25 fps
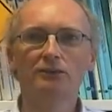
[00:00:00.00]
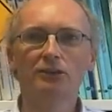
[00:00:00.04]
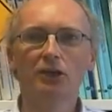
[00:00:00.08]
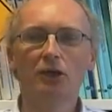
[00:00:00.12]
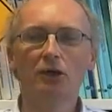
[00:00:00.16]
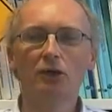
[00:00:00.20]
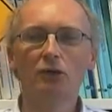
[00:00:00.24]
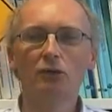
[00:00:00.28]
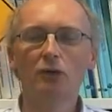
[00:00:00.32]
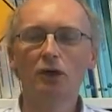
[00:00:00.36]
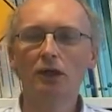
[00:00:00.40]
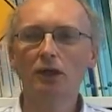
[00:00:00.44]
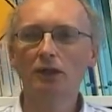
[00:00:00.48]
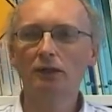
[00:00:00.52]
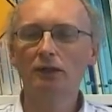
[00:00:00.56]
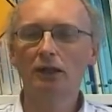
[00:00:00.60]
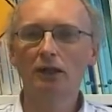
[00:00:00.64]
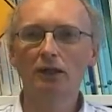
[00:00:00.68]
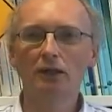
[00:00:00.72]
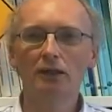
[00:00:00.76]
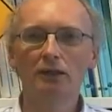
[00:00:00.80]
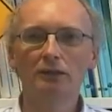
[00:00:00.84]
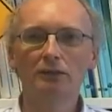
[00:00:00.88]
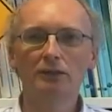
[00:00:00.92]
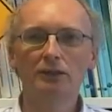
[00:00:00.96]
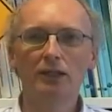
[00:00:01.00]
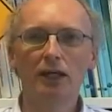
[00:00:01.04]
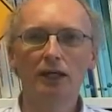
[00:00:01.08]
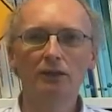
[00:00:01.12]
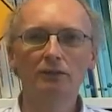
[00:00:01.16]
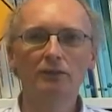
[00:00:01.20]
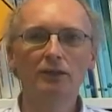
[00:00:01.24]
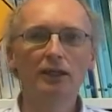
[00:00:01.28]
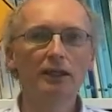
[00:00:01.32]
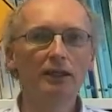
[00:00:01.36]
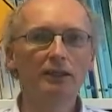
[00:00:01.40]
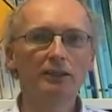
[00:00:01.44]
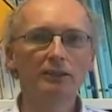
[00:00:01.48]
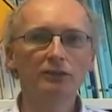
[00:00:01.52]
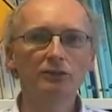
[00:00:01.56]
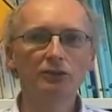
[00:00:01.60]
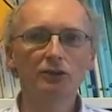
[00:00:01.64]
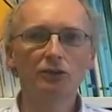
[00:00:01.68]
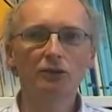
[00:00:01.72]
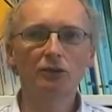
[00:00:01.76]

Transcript: So, uh, the idea is